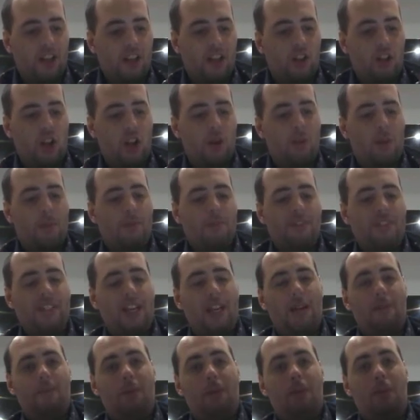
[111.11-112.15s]

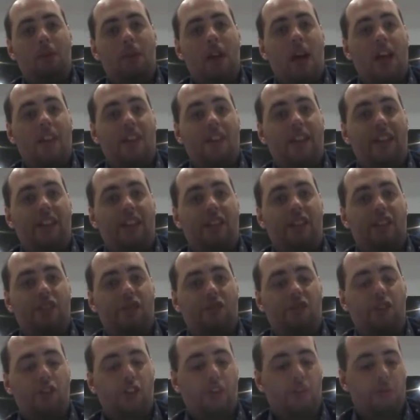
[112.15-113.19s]
31%. People aren't thinking this
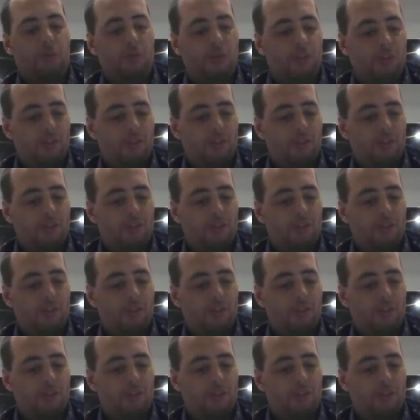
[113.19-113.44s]
through.